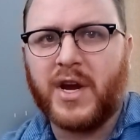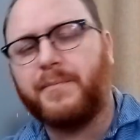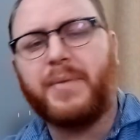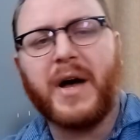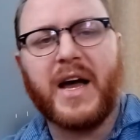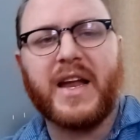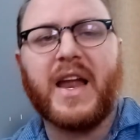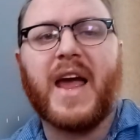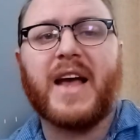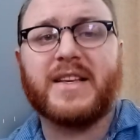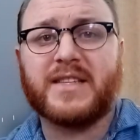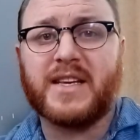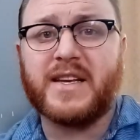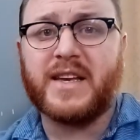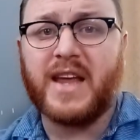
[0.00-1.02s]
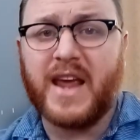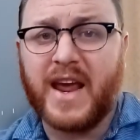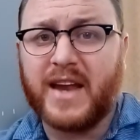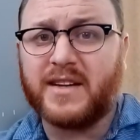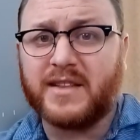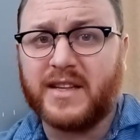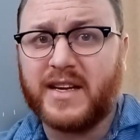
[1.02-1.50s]
But as an
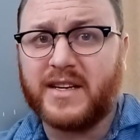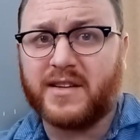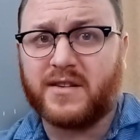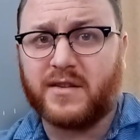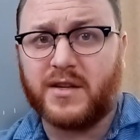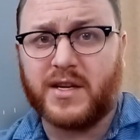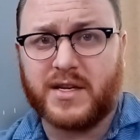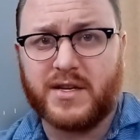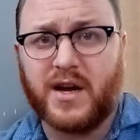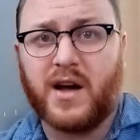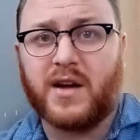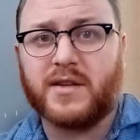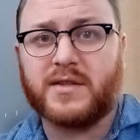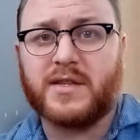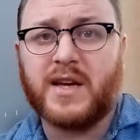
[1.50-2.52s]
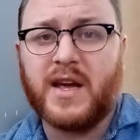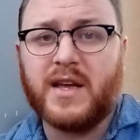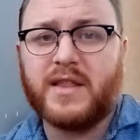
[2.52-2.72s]
analytical adult,